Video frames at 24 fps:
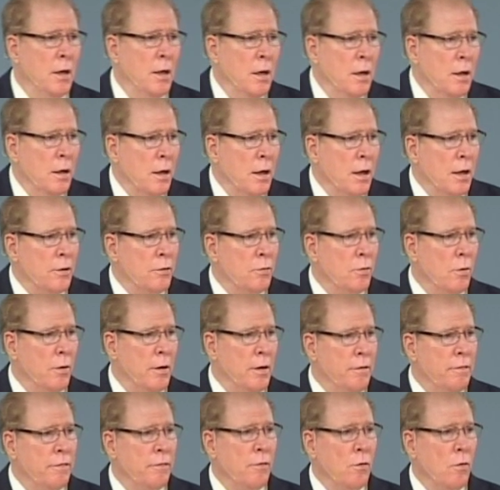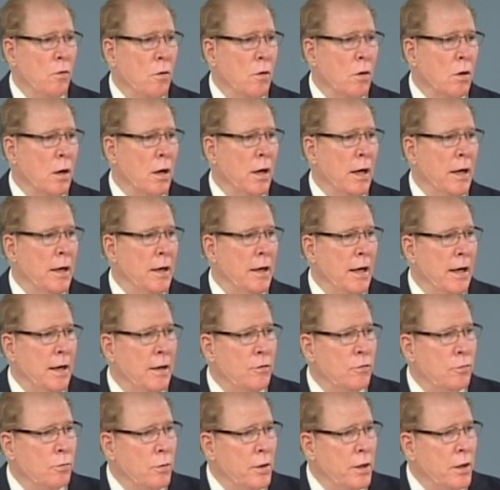uh, twenty-four. And
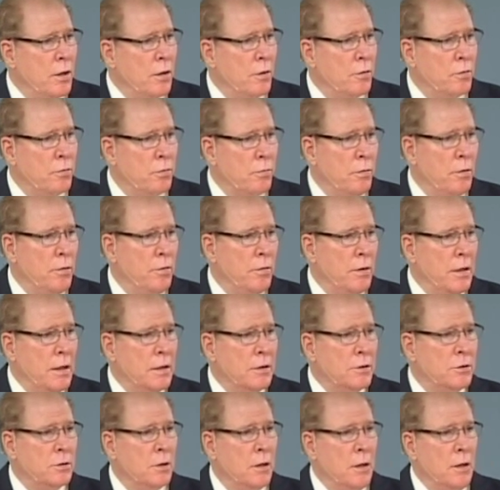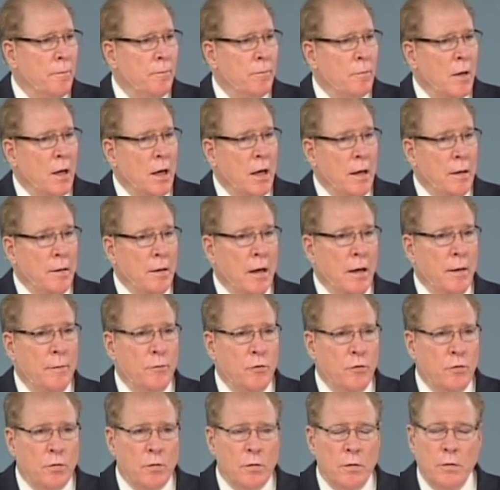as we go through this, I, I'm
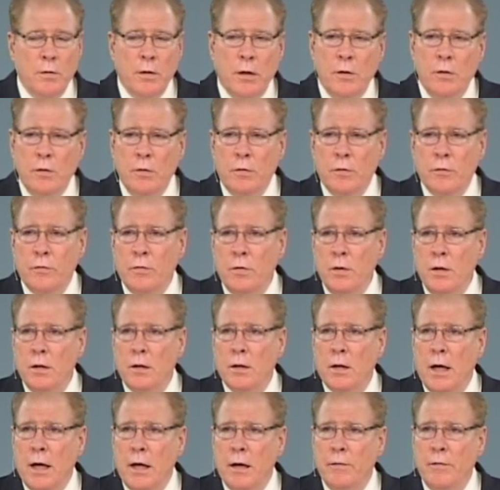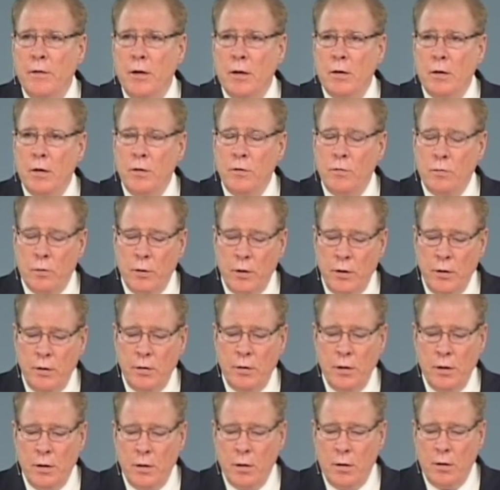sure that you will see a lot of areas where you
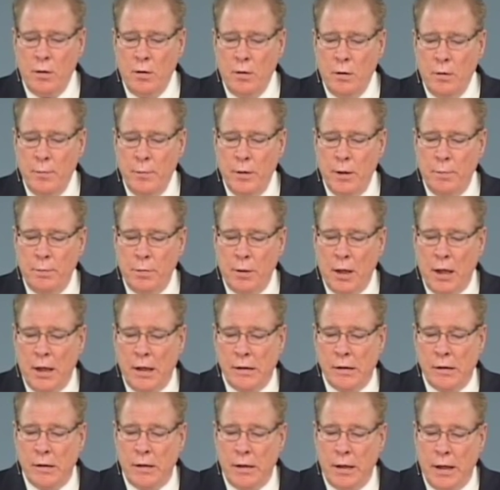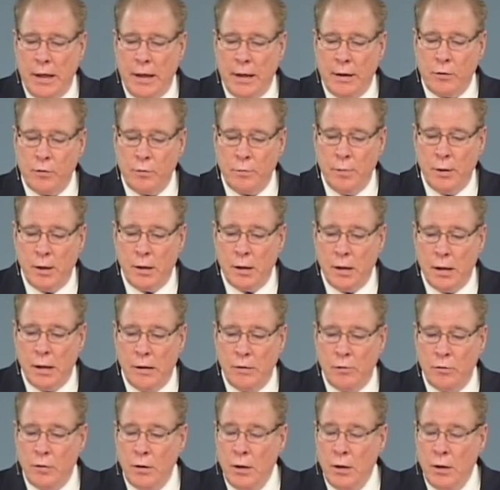can go home and apply the text, because